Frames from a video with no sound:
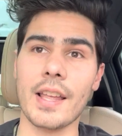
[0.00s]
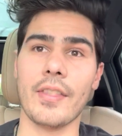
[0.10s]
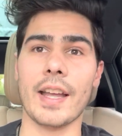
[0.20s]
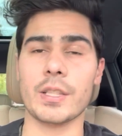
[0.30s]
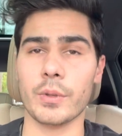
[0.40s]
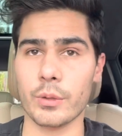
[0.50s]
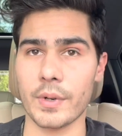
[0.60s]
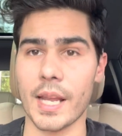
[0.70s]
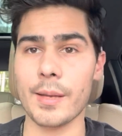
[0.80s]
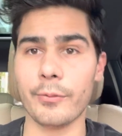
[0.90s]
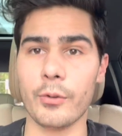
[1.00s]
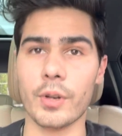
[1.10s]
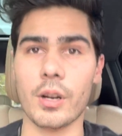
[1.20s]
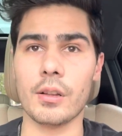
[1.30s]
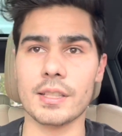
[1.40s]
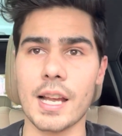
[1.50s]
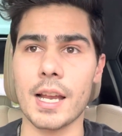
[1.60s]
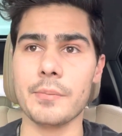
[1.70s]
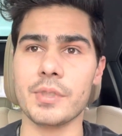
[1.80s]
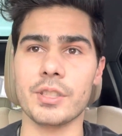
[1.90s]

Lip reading: that's what you want to aim for at all times.